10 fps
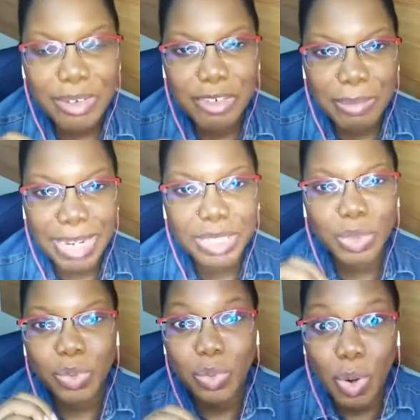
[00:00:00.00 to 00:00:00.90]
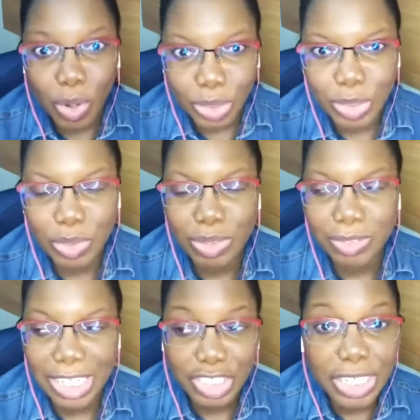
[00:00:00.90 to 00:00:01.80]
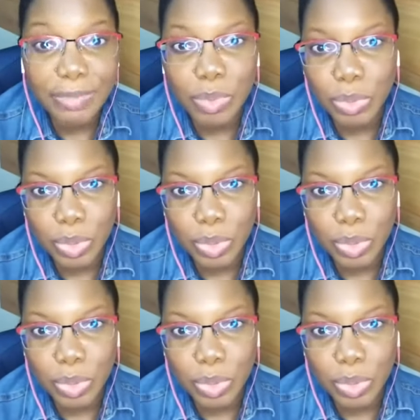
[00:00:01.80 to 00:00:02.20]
for me to want to achieve those